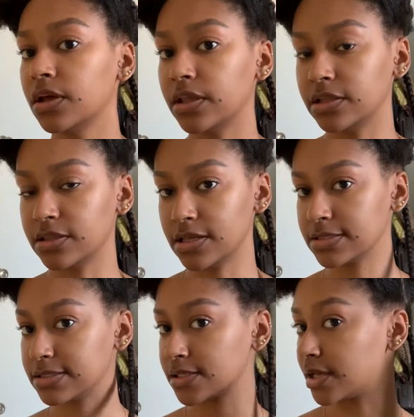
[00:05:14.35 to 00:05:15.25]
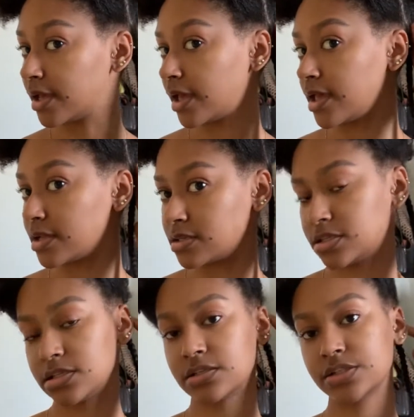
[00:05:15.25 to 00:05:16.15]
and then that's
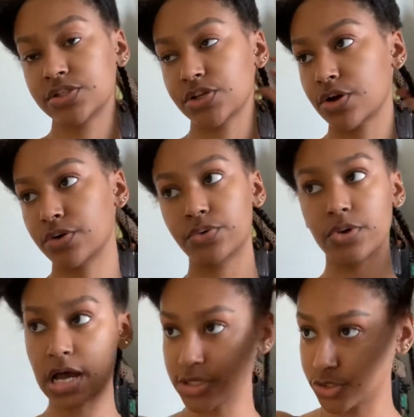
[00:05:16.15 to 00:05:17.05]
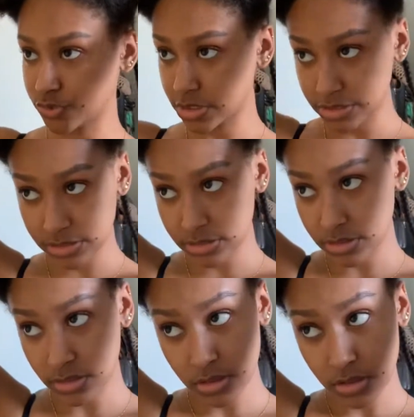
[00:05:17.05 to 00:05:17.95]
it. So I do this
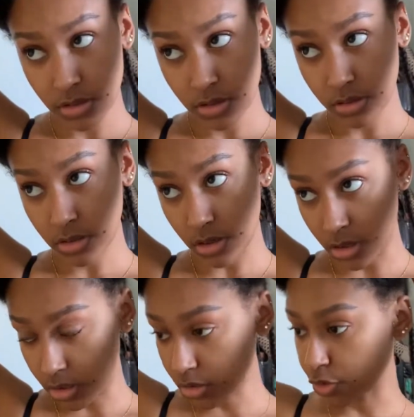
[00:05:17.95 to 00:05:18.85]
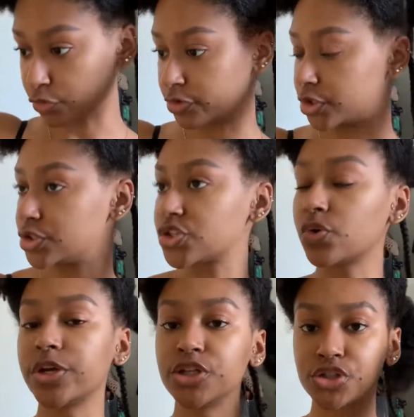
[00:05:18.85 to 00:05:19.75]
all over. So
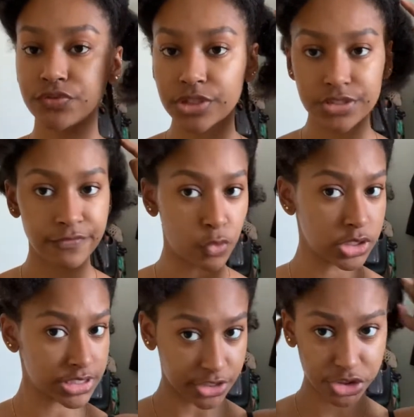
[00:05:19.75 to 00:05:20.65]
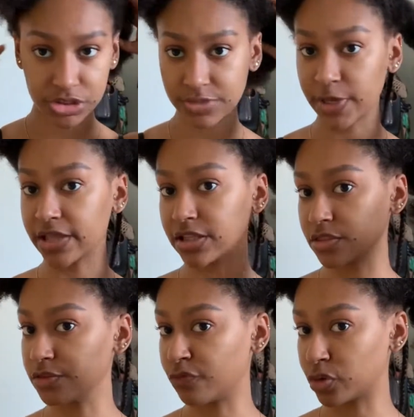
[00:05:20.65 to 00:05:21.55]
each of these 4 sections, I had like
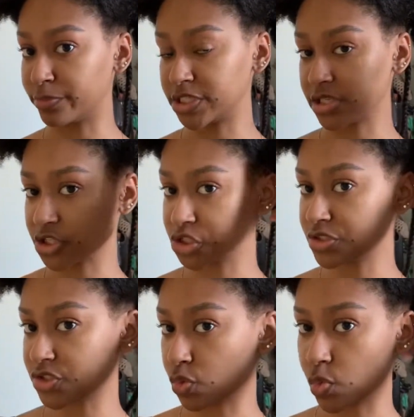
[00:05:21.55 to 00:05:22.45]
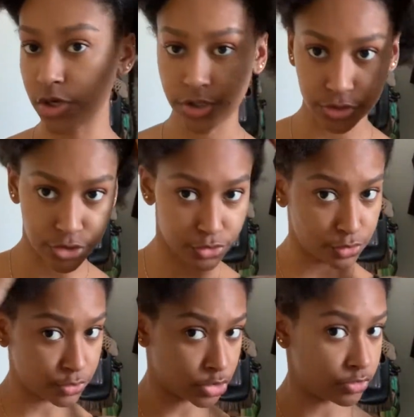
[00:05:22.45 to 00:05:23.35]
the 4 big sections, so 1,
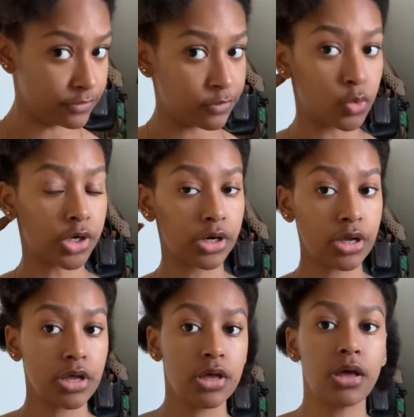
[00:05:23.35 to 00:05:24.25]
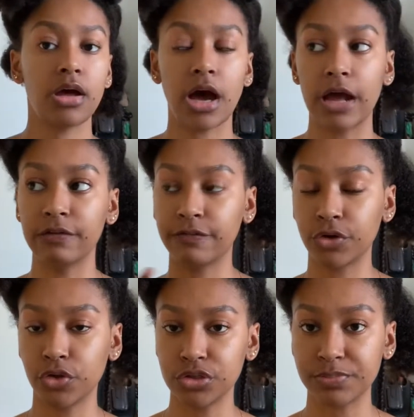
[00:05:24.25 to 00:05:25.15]
2, 3, 4. I
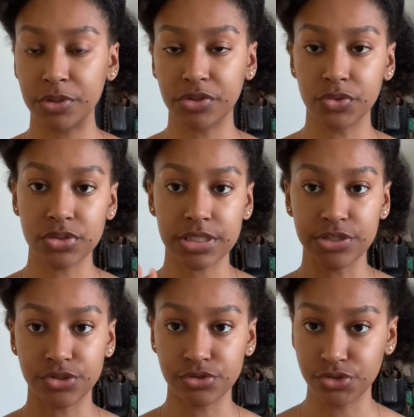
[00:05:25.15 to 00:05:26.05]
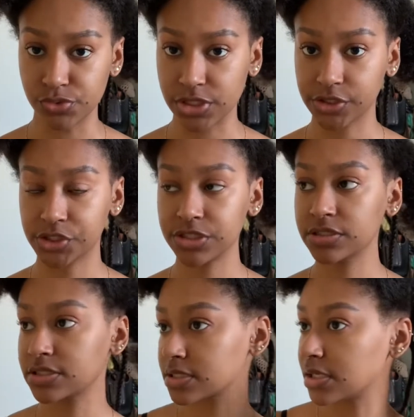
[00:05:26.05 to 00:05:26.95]
further split those into 2
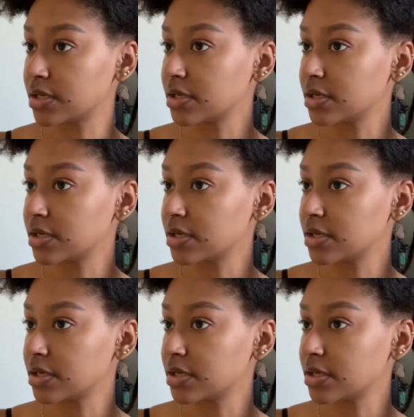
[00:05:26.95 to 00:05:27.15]
sections.